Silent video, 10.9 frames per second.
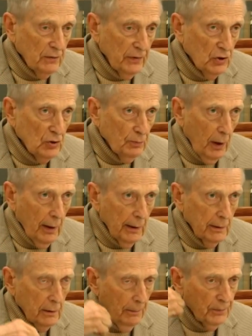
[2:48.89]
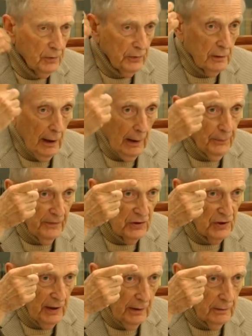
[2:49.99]
of his spine up to the top of
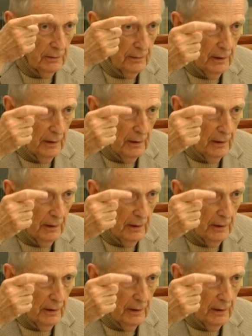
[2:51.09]
his head.